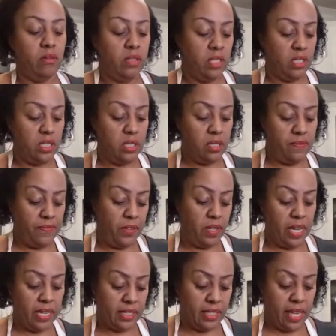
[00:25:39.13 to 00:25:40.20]
It just doesn't feel
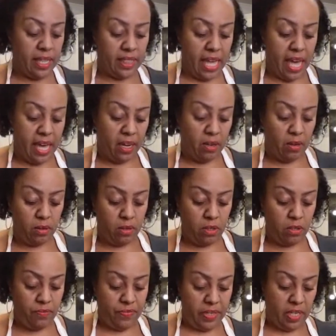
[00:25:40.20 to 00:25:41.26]
like it's like that
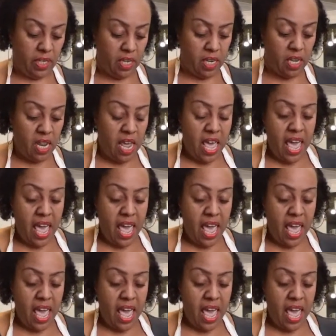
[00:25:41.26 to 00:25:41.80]
convenient.